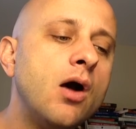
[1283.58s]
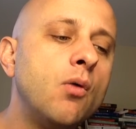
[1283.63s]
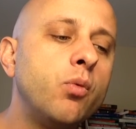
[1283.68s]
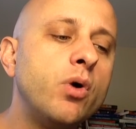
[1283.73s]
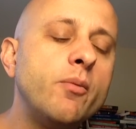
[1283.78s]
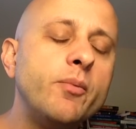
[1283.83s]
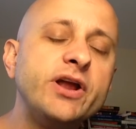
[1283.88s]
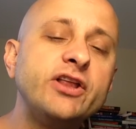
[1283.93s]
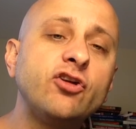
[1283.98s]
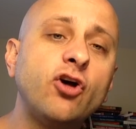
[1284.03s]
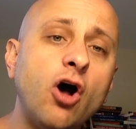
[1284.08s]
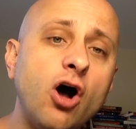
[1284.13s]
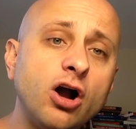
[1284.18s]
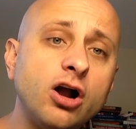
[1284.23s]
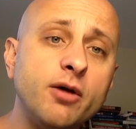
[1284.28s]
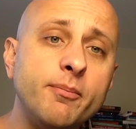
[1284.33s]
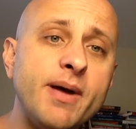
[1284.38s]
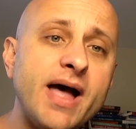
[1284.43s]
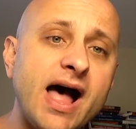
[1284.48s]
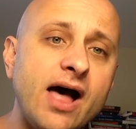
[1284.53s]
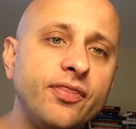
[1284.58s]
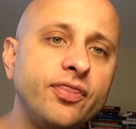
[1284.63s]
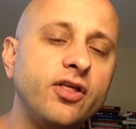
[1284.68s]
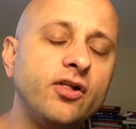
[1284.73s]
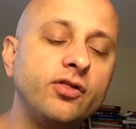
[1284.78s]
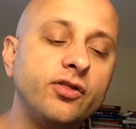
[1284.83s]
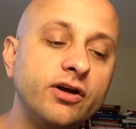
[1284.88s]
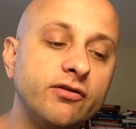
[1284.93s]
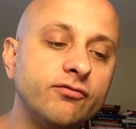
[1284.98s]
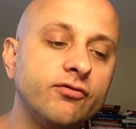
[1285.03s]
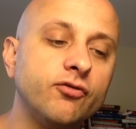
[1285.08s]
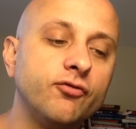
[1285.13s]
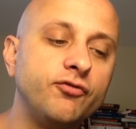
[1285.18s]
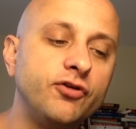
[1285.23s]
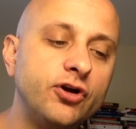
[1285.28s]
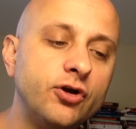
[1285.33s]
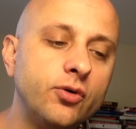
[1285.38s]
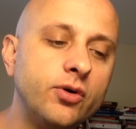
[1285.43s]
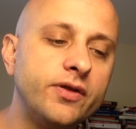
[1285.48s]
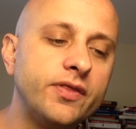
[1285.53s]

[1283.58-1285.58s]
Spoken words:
When we talk about the lit review